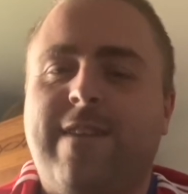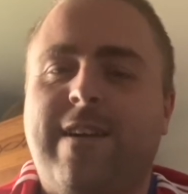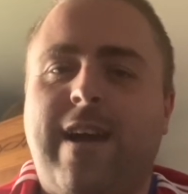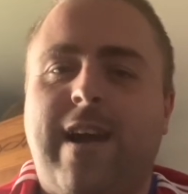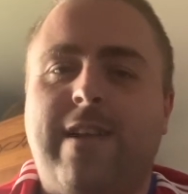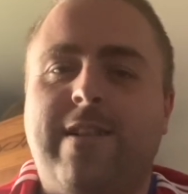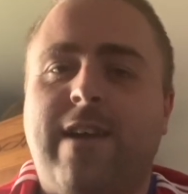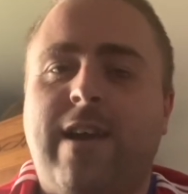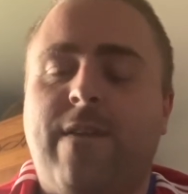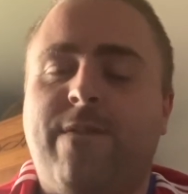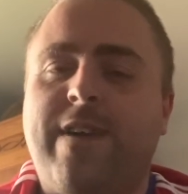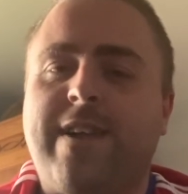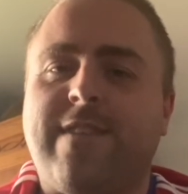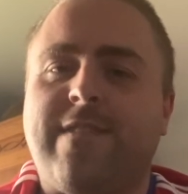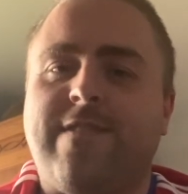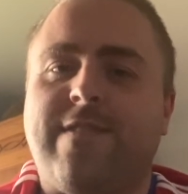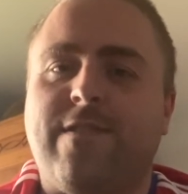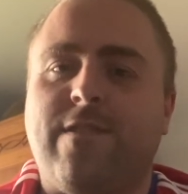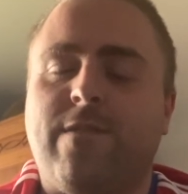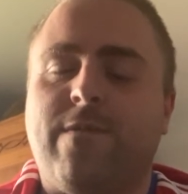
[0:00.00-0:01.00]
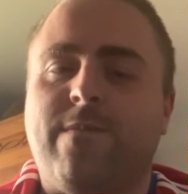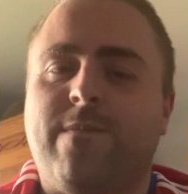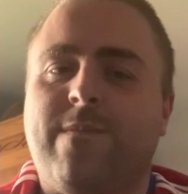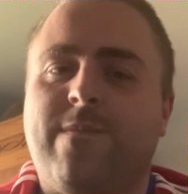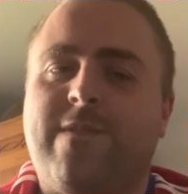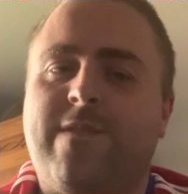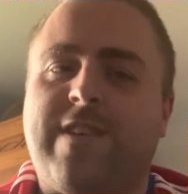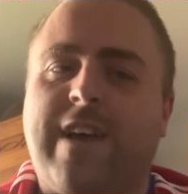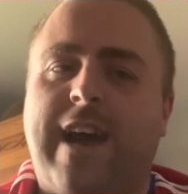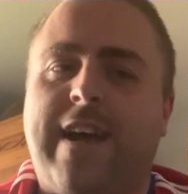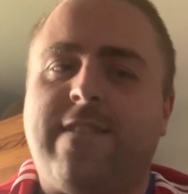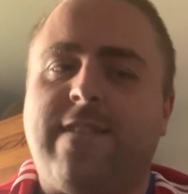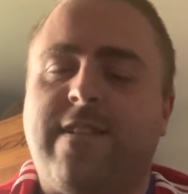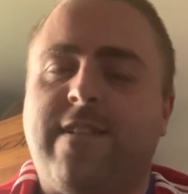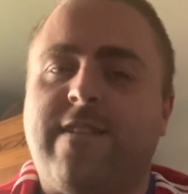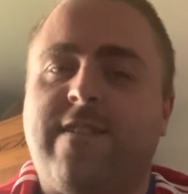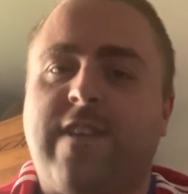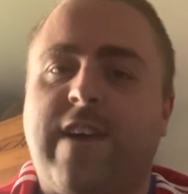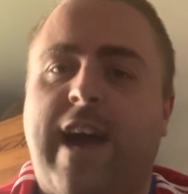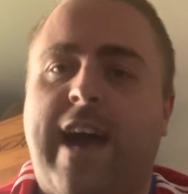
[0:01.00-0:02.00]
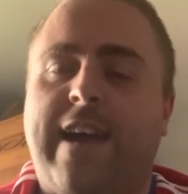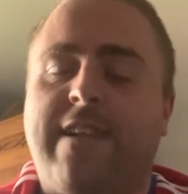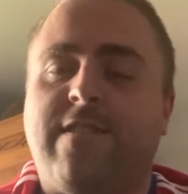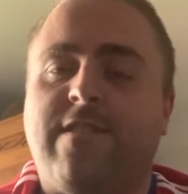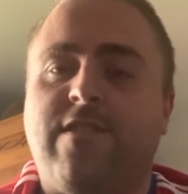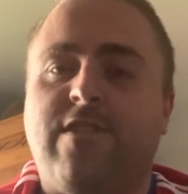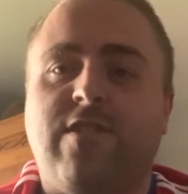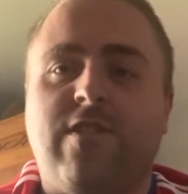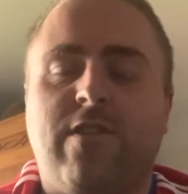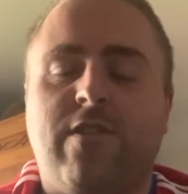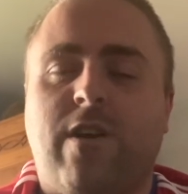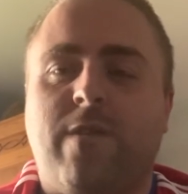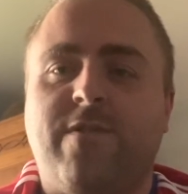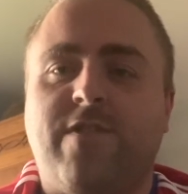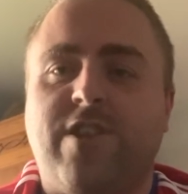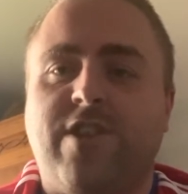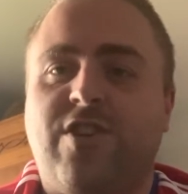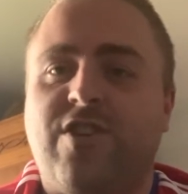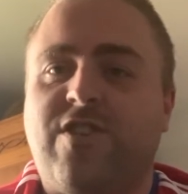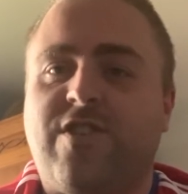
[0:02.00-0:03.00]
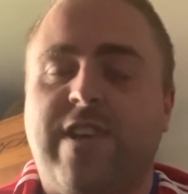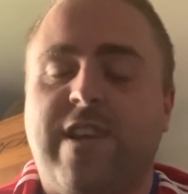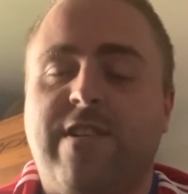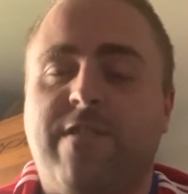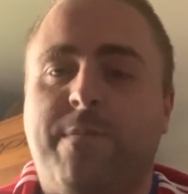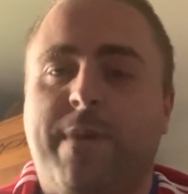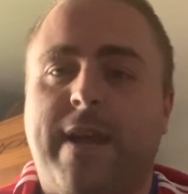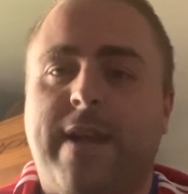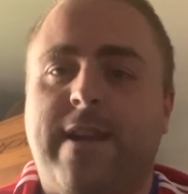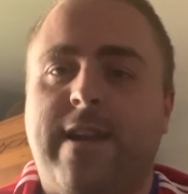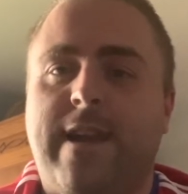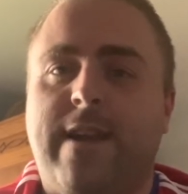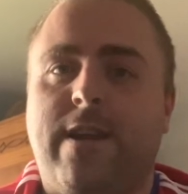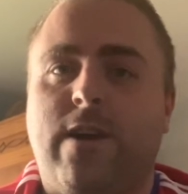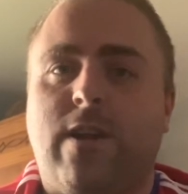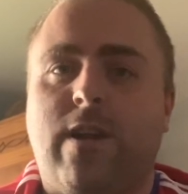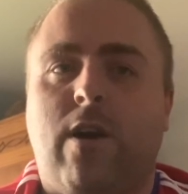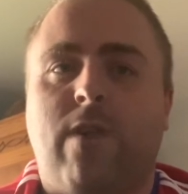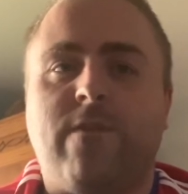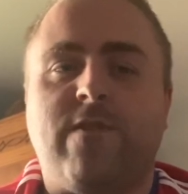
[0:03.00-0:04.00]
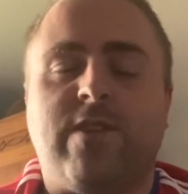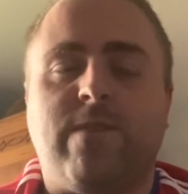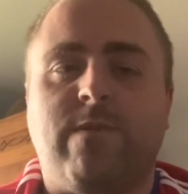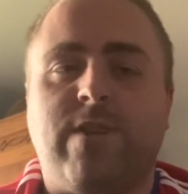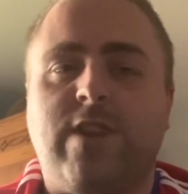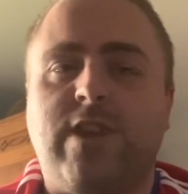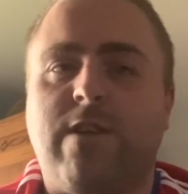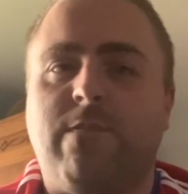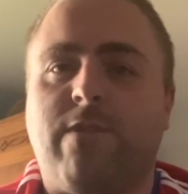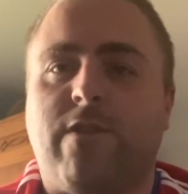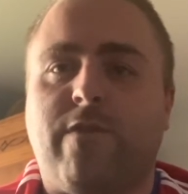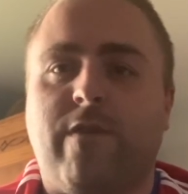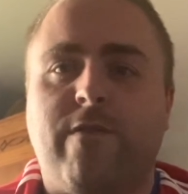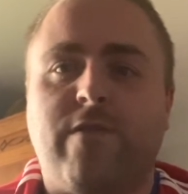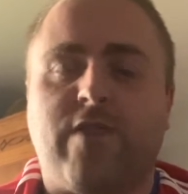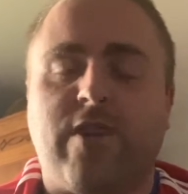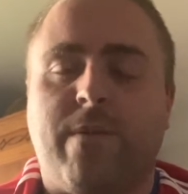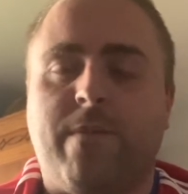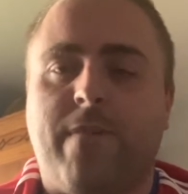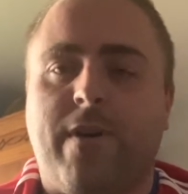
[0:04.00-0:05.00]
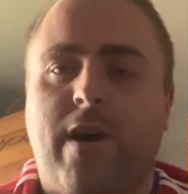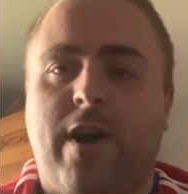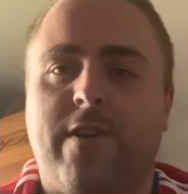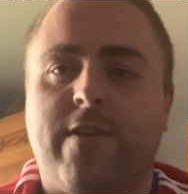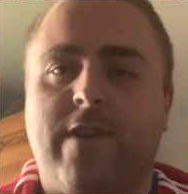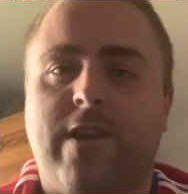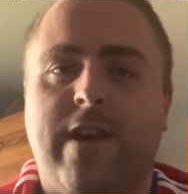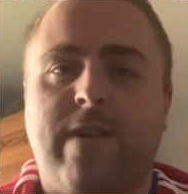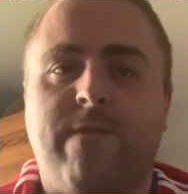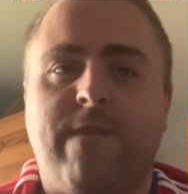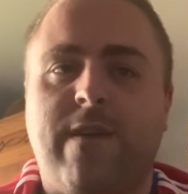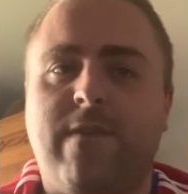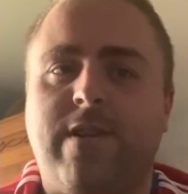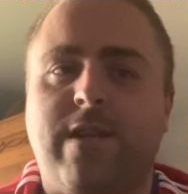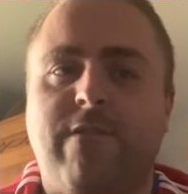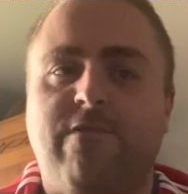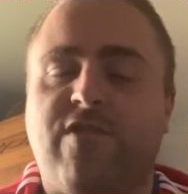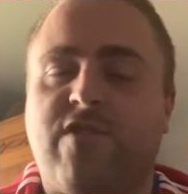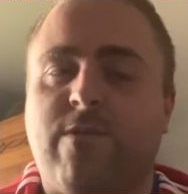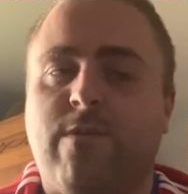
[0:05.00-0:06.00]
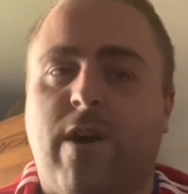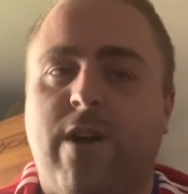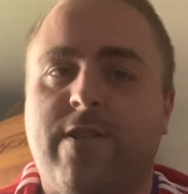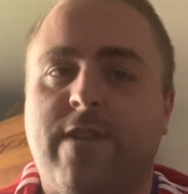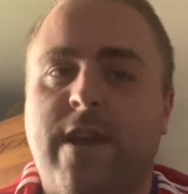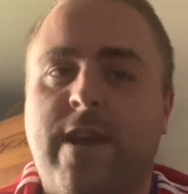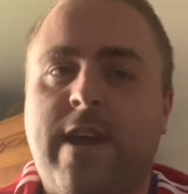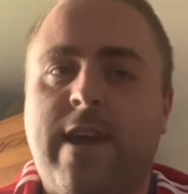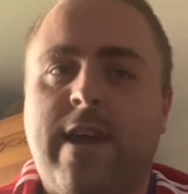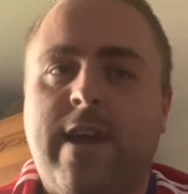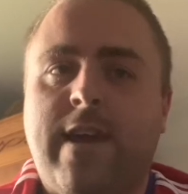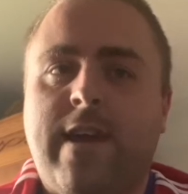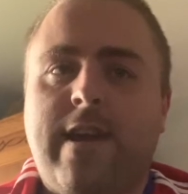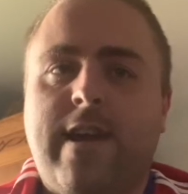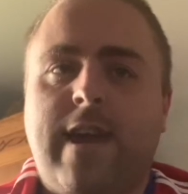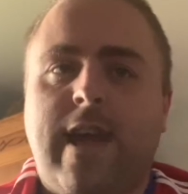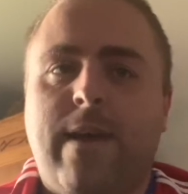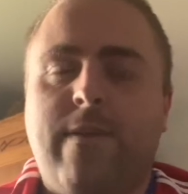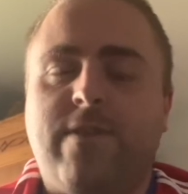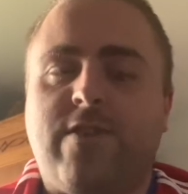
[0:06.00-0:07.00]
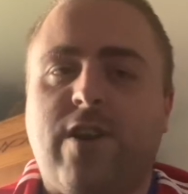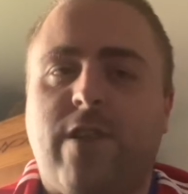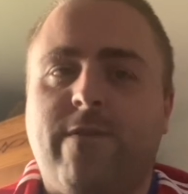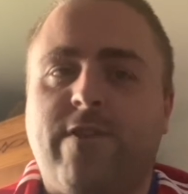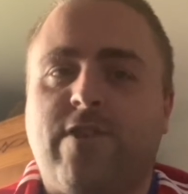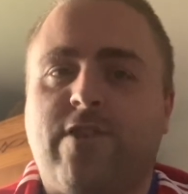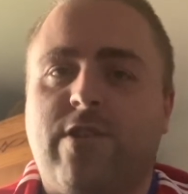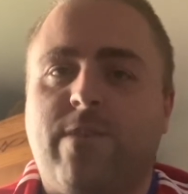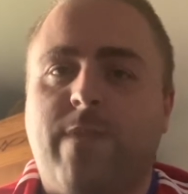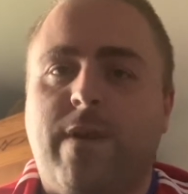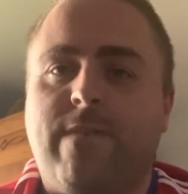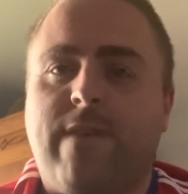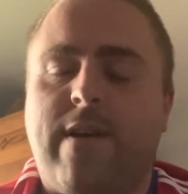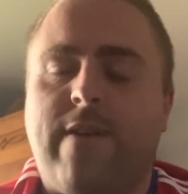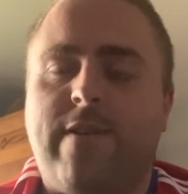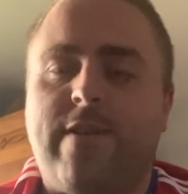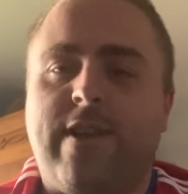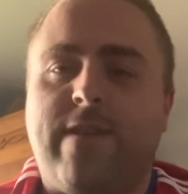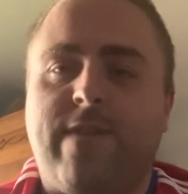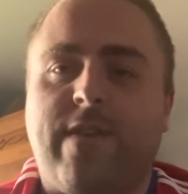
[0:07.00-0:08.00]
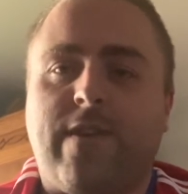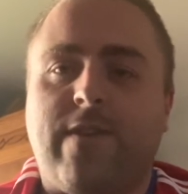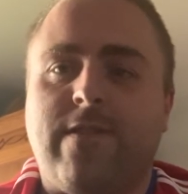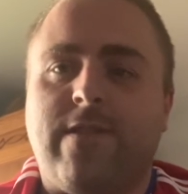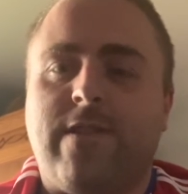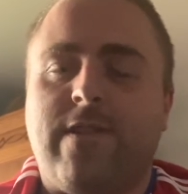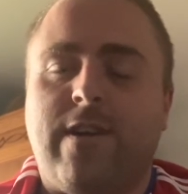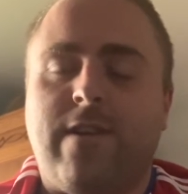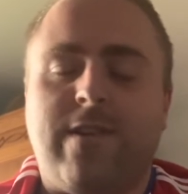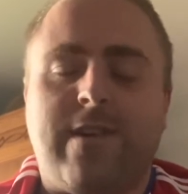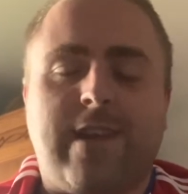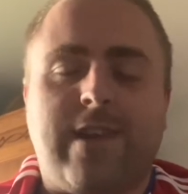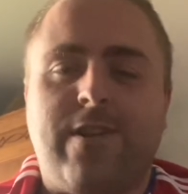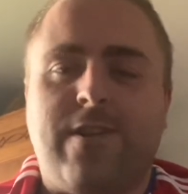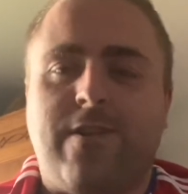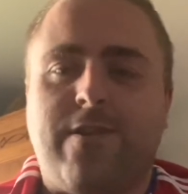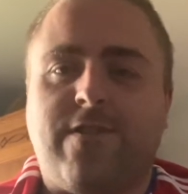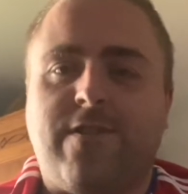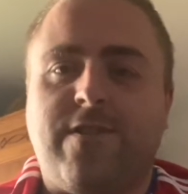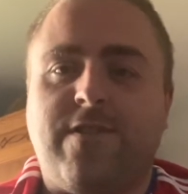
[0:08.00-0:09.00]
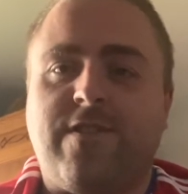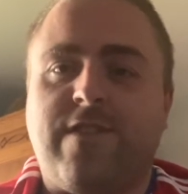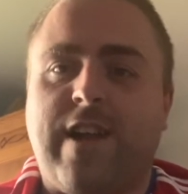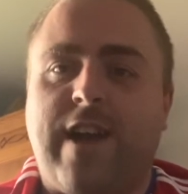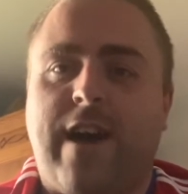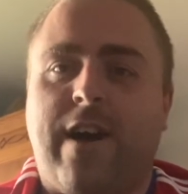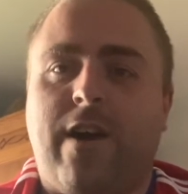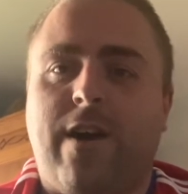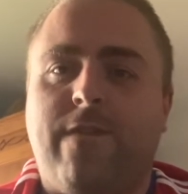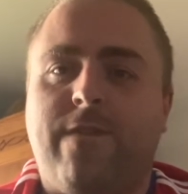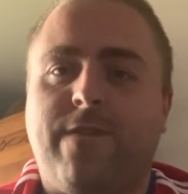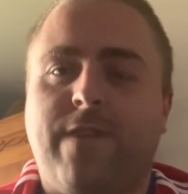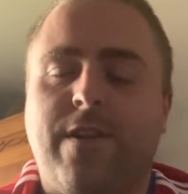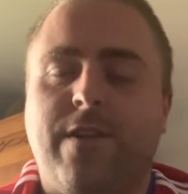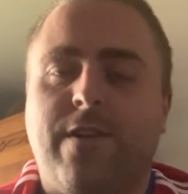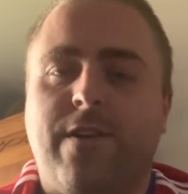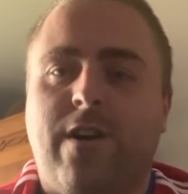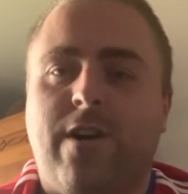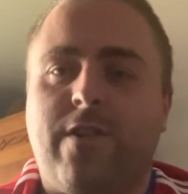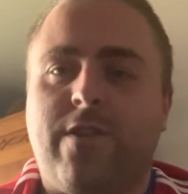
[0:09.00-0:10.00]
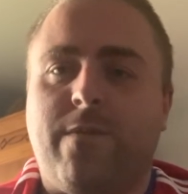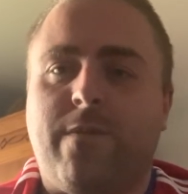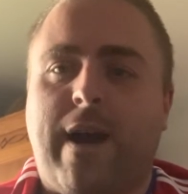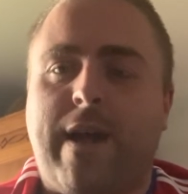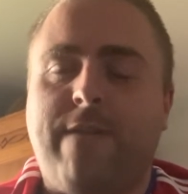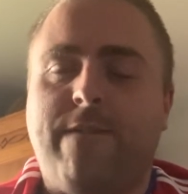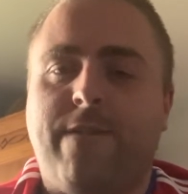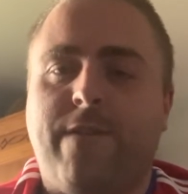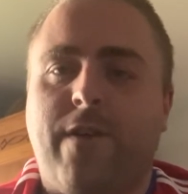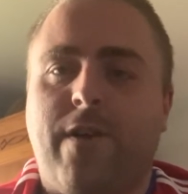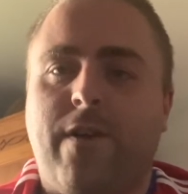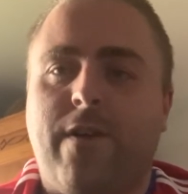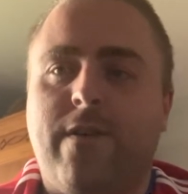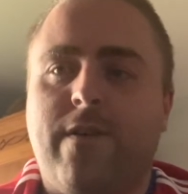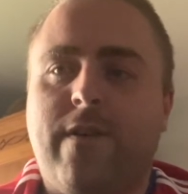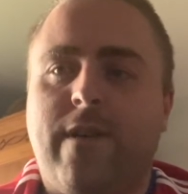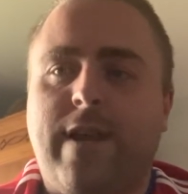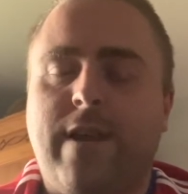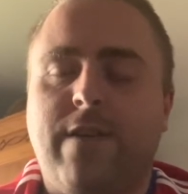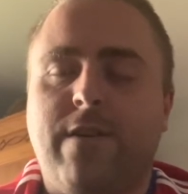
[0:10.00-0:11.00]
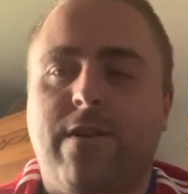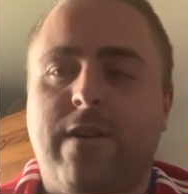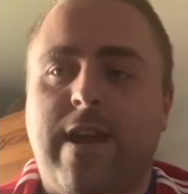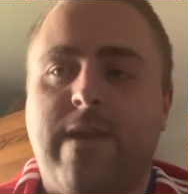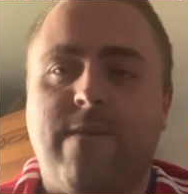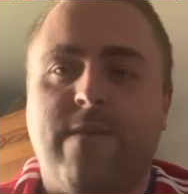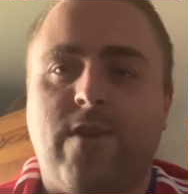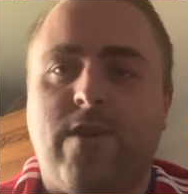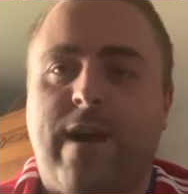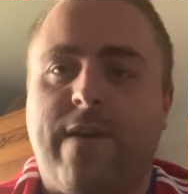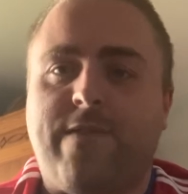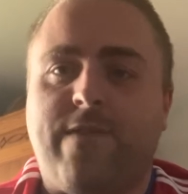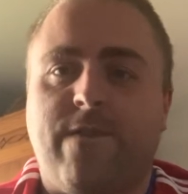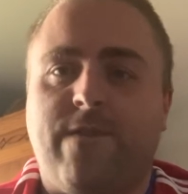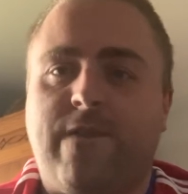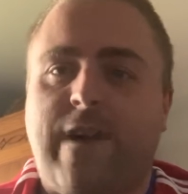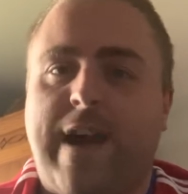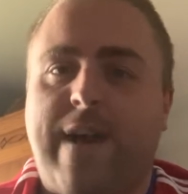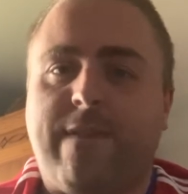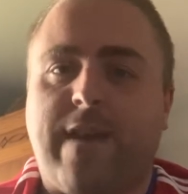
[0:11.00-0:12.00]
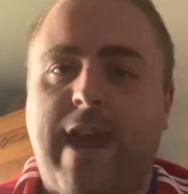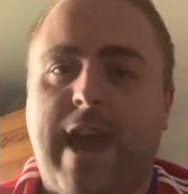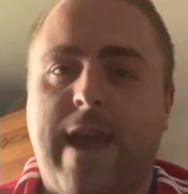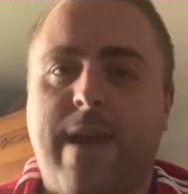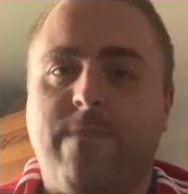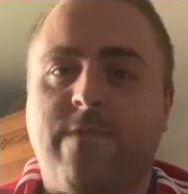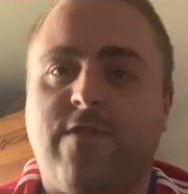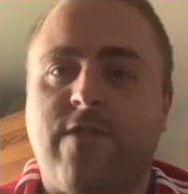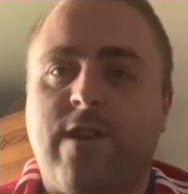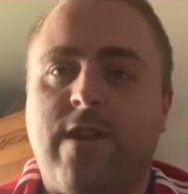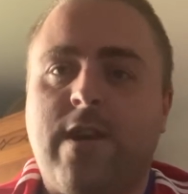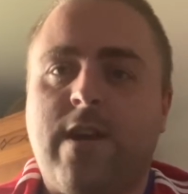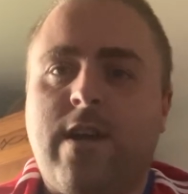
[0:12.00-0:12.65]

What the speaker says: I think there's still signs that the side obviously just needs bending. Obviously, with new recruits on board, a very new squad, it was always going to be very difficult, you know, to start off, you know, on the right foot, you know, even though after five games.